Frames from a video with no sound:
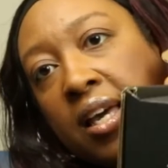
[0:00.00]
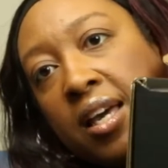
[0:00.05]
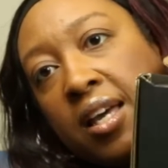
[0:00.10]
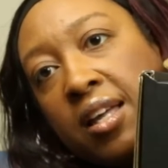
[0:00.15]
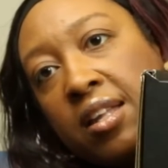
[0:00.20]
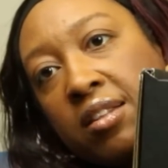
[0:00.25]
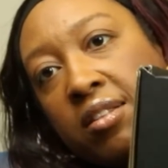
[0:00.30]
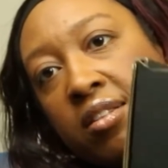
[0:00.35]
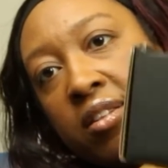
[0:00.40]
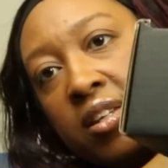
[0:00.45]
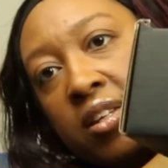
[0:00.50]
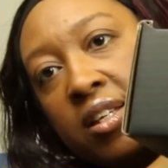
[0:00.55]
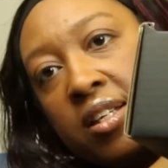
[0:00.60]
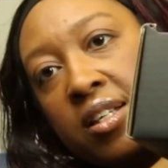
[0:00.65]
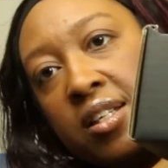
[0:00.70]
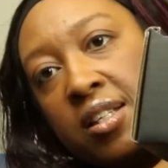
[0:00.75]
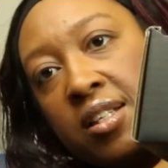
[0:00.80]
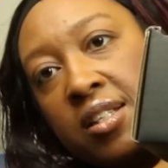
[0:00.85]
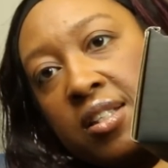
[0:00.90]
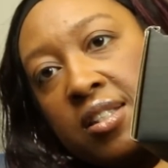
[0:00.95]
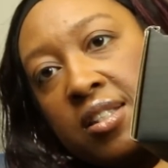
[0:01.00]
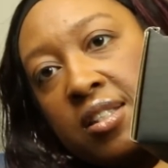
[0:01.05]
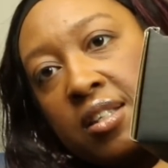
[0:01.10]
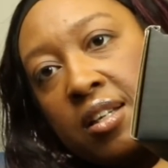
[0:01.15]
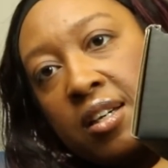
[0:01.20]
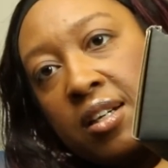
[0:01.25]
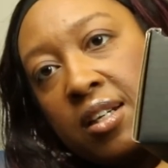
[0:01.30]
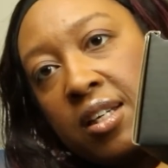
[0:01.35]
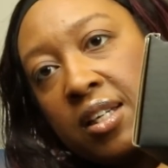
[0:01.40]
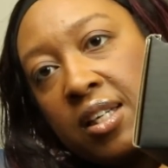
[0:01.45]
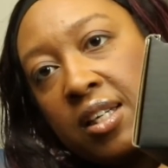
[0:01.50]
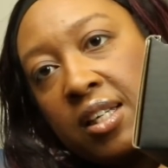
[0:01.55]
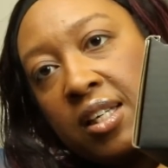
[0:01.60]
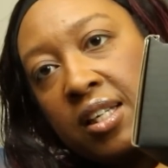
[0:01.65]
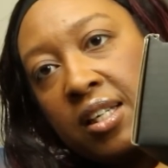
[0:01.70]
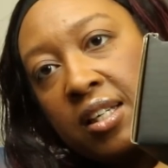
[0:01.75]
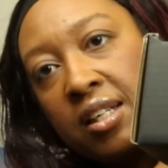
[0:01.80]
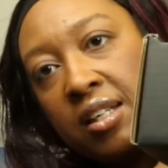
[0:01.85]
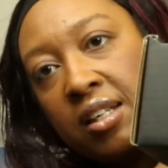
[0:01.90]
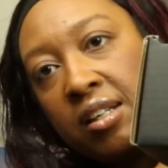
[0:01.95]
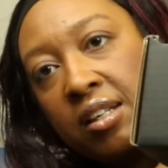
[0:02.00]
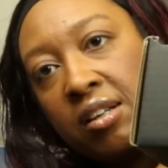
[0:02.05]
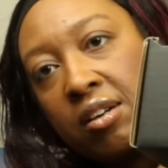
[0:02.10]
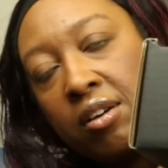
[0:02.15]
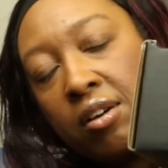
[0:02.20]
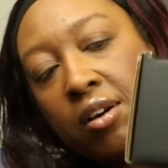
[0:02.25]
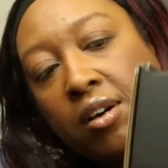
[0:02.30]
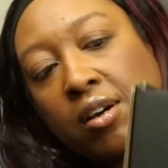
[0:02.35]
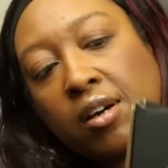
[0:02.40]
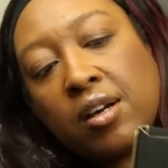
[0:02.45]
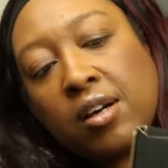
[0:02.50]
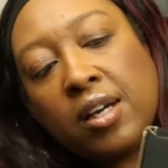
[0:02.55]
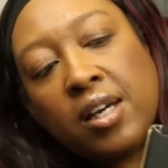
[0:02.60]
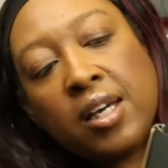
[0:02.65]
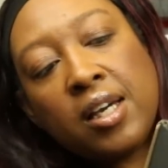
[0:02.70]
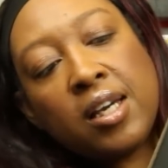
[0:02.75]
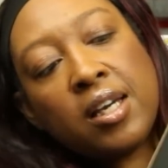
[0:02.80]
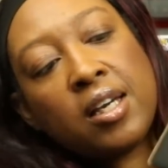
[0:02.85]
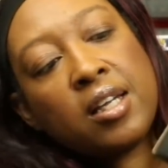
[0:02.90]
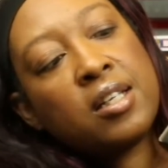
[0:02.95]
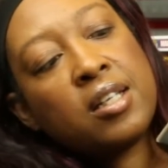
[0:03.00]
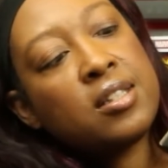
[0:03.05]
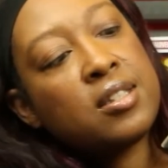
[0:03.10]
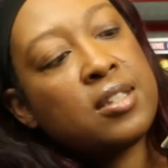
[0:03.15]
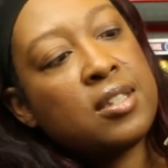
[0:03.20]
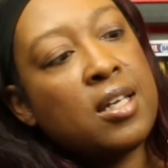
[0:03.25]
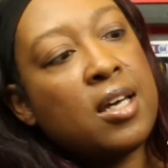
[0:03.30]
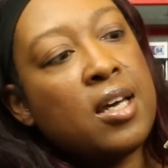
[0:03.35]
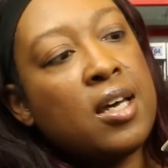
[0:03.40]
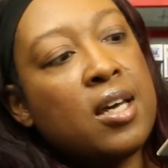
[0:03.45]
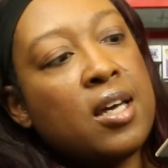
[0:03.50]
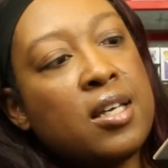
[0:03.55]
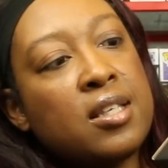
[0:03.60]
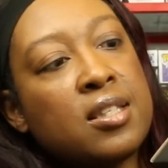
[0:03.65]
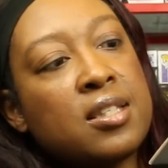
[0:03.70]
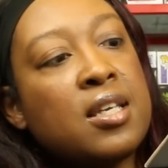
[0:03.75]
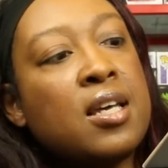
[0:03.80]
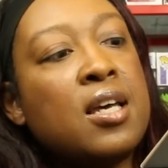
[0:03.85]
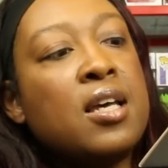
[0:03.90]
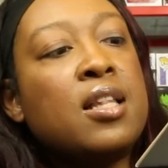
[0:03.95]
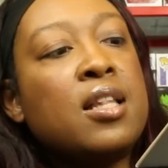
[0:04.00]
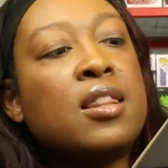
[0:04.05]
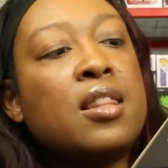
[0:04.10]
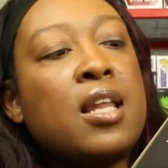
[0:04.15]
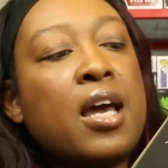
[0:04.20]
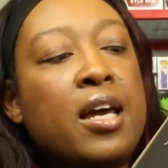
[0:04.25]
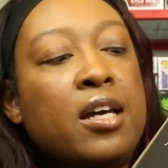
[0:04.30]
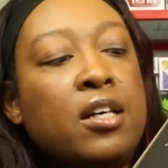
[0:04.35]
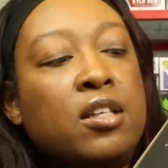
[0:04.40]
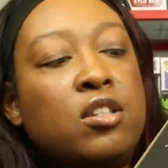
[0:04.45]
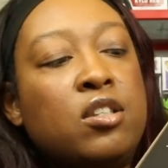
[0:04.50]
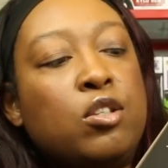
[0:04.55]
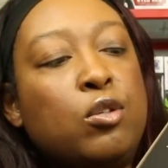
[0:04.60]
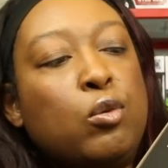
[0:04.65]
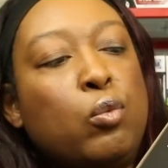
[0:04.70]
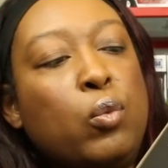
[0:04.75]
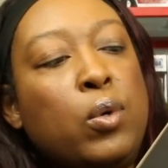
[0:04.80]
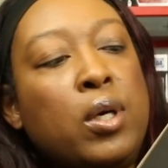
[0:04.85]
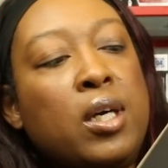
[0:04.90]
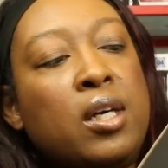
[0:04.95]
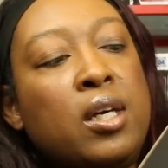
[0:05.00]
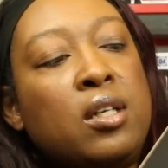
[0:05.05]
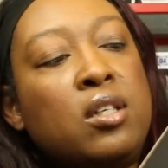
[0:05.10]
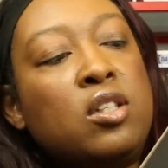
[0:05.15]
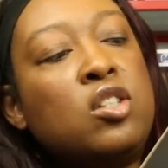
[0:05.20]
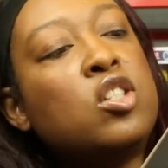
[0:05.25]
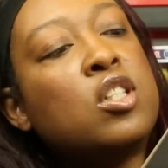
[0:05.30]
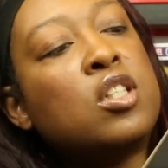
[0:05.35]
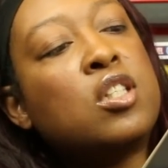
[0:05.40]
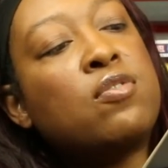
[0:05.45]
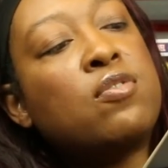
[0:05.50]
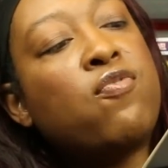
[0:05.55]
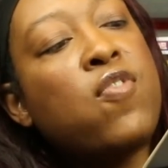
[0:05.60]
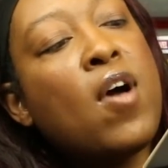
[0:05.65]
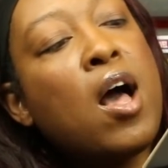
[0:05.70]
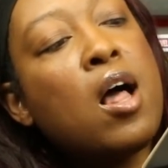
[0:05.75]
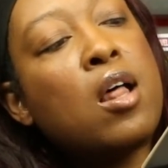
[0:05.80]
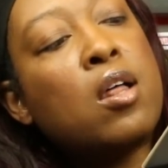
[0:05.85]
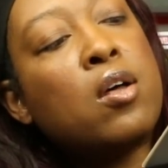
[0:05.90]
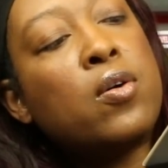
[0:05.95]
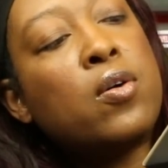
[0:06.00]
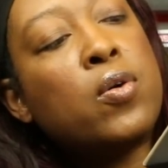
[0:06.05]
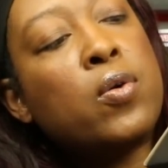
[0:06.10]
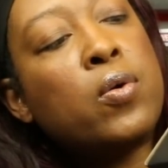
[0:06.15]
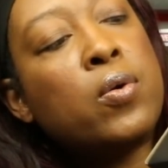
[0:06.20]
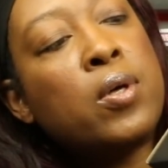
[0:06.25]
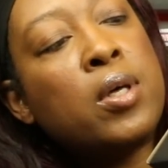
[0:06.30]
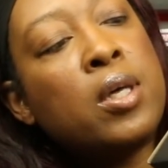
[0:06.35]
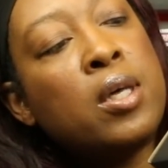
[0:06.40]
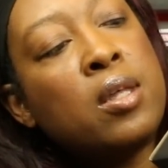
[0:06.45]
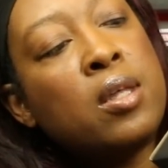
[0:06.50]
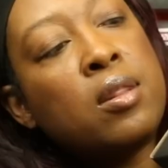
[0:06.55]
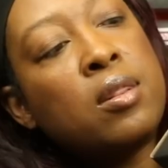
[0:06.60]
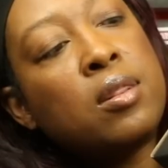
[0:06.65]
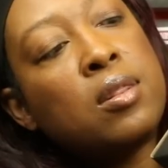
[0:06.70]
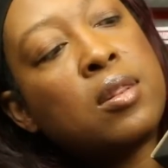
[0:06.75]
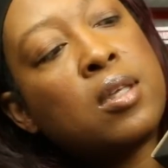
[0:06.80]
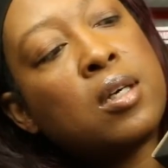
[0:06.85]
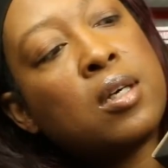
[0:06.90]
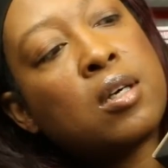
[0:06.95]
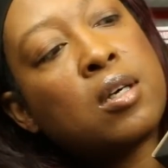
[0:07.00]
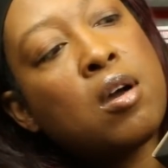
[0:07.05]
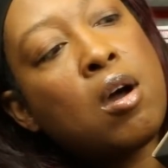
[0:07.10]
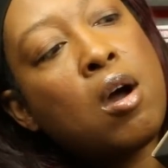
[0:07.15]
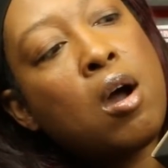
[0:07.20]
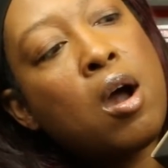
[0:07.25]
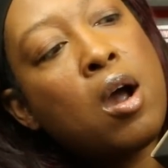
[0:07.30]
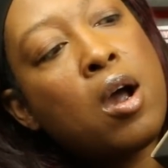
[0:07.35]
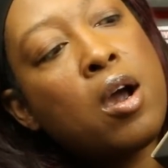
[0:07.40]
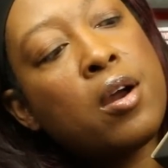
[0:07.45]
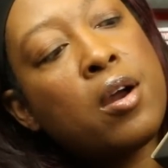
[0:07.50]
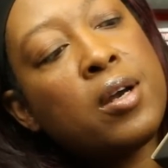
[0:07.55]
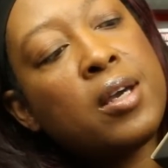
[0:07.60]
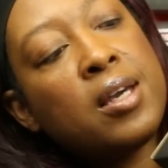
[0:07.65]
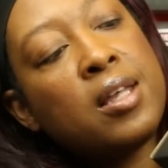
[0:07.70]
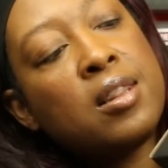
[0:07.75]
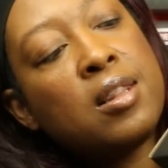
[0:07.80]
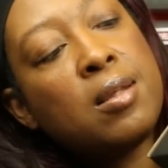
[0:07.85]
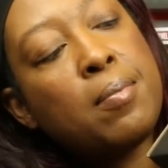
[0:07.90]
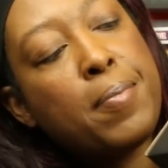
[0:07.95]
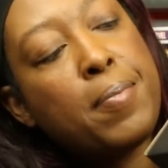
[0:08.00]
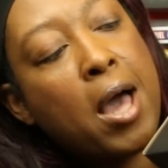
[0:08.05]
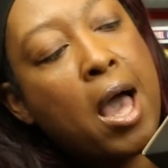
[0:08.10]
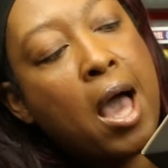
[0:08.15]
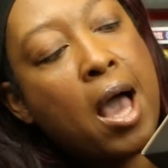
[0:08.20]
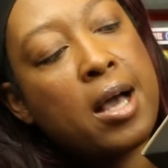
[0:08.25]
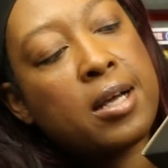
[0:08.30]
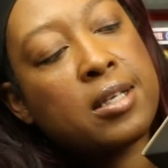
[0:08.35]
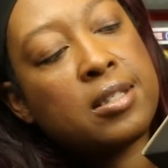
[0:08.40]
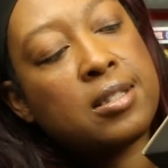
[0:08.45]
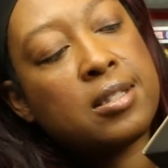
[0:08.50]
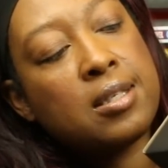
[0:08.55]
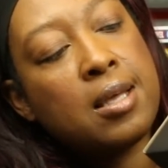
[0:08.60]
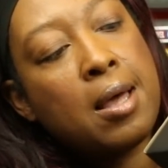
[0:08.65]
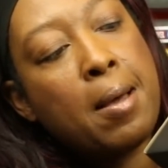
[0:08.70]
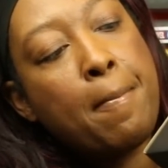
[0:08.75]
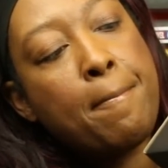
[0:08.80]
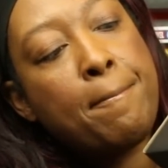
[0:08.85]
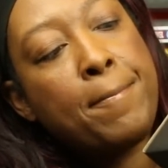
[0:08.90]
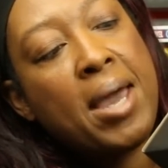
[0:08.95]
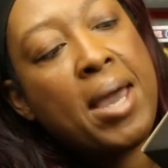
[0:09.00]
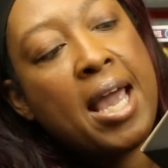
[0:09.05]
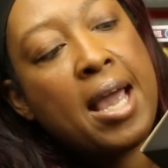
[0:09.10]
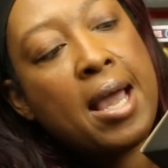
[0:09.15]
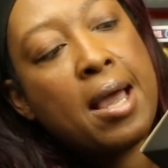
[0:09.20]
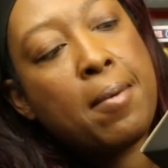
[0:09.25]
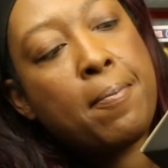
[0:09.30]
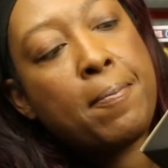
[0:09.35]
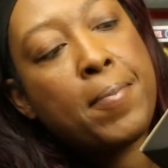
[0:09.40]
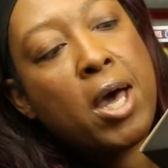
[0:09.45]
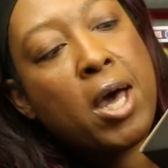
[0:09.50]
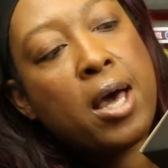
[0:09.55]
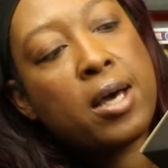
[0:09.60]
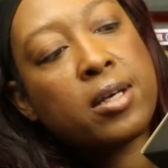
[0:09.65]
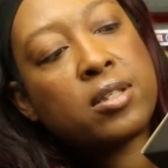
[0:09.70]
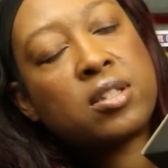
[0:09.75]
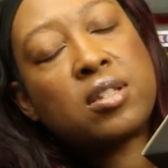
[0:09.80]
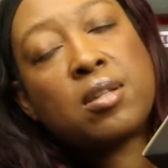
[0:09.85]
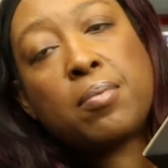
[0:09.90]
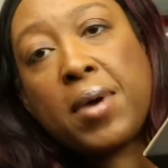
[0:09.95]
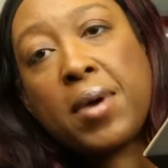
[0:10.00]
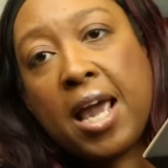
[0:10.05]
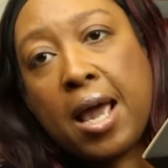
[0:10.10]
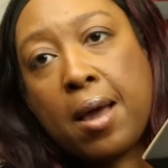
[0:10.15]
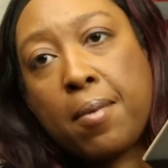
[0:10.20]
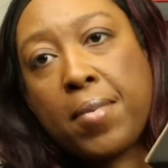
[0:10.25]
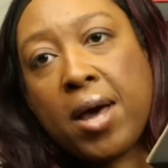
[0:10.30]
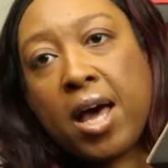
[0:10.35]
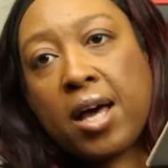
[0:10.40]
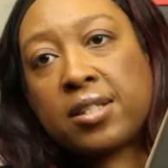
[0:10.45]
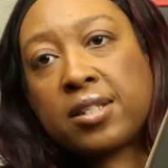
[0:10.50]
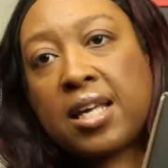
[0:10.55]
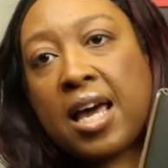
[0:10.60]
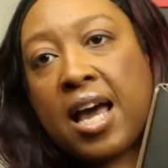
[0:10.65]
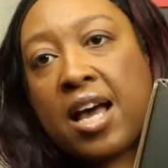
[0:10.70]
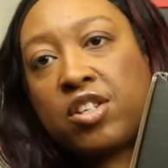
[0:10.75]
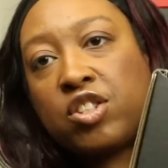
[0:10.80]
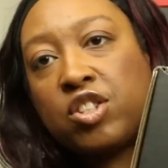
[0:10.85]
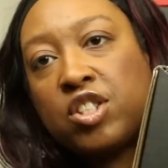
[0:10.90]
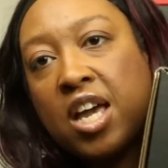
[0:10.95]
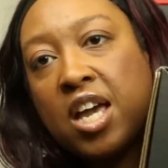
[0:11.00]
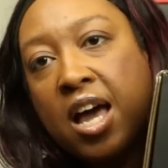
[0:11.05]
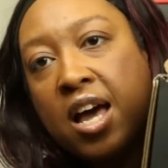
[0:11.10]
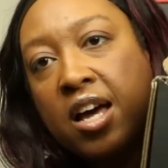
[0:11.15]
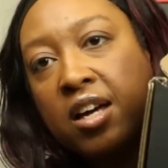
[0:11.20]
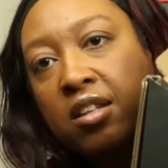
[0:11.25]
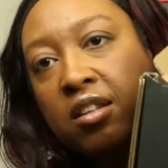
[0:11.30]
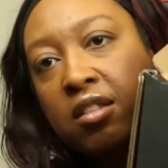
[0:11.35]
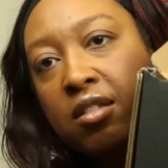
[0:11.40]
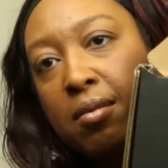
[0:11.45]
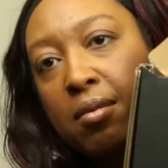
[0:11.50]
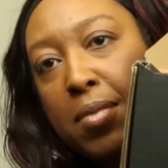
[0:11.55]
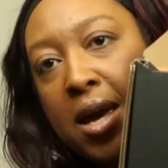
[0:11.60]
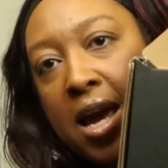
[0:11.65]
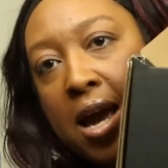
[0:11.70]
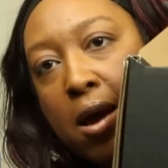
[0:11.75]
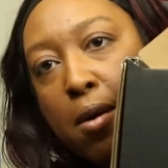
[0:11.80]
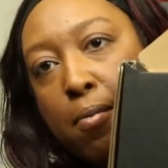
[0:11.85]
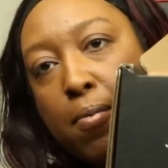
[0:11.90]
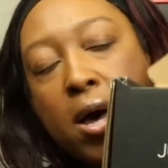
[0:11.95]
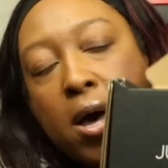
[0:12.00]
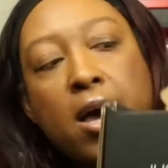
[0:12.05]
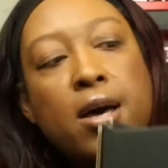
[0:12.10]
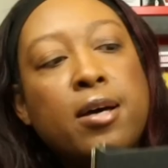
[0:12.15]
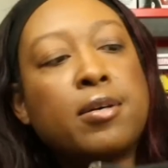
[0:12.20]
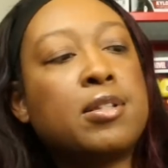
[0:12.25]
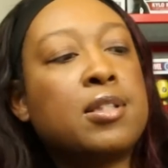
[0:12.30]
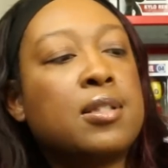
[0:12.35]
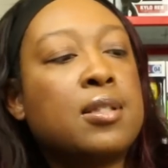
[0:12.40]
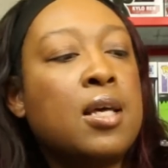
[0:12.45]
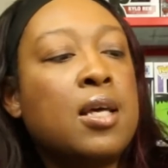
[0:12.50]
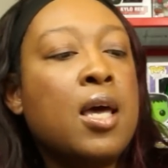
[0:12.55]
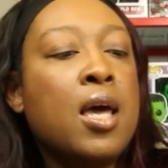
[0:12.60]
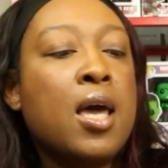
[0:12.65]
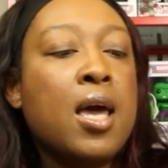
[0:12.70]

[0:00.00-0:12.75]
And this on here, and it says, like to win, just follow the card in the box. Bam box, the Bam box, hashtag the Bam box.